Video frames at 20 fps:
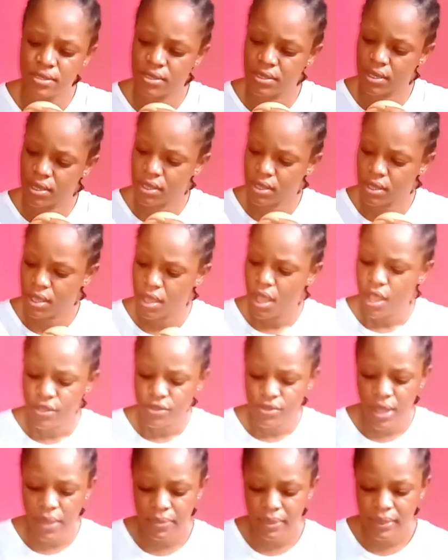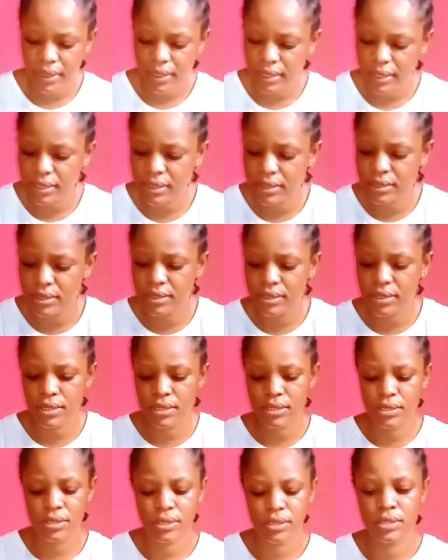here. So I'm thinking
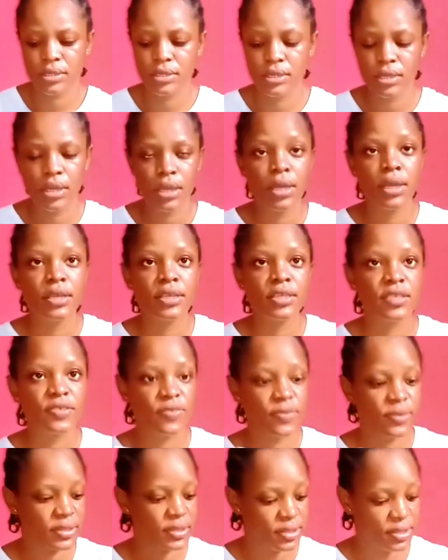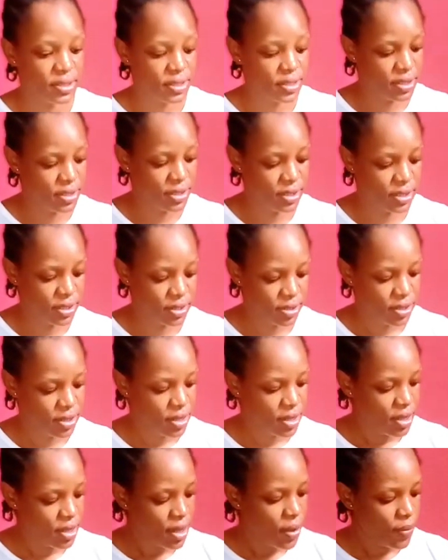this is for this.
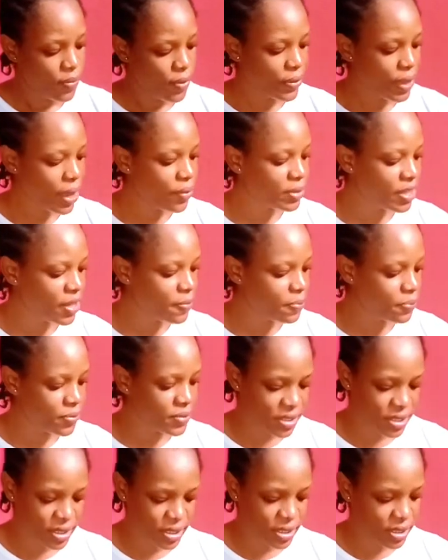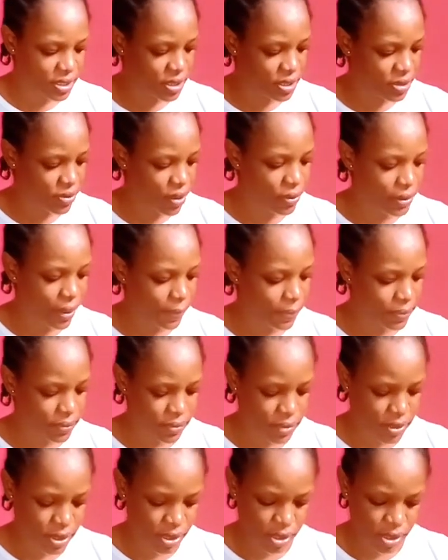But where would they put it? Where would I
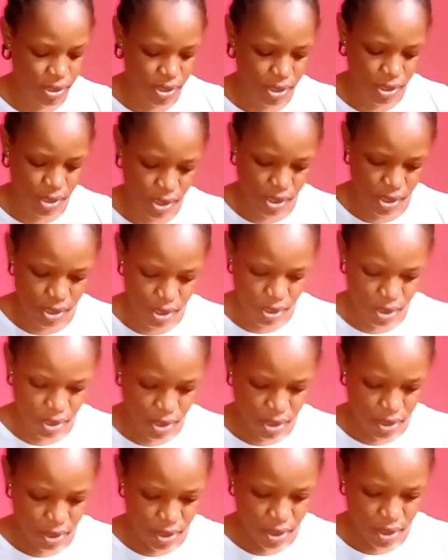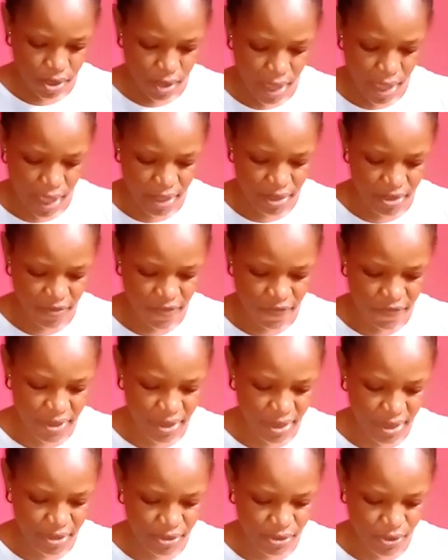put it? ID
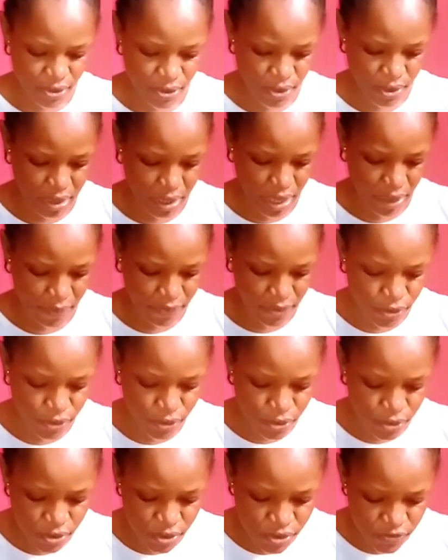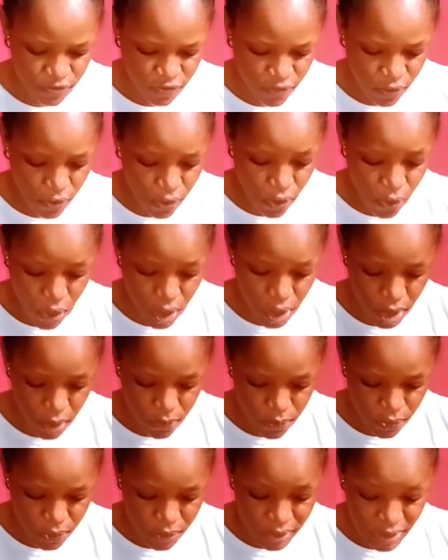fragrance oil can be used for oil
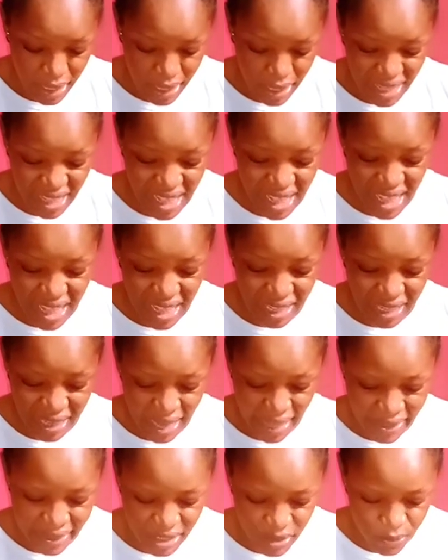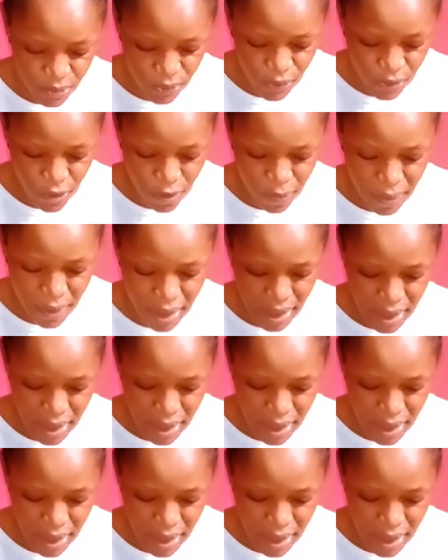burner, light bulb,